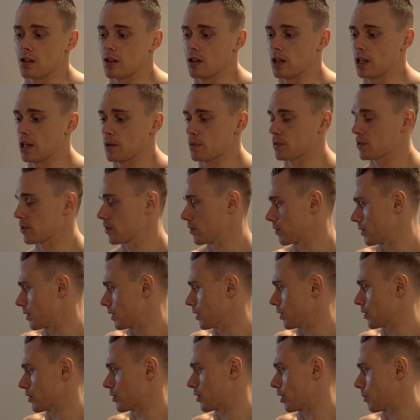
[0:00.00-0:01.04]
Absolutely
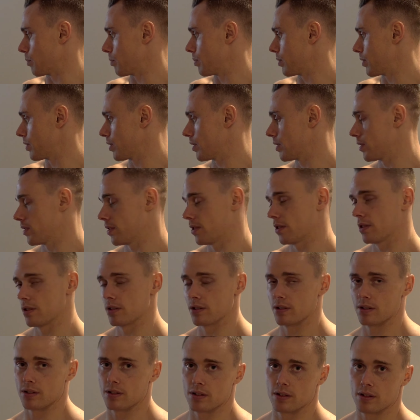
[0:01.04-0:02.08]
on top.
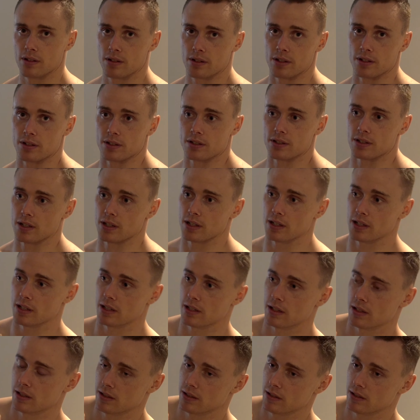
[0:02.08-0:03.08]
There's, uh,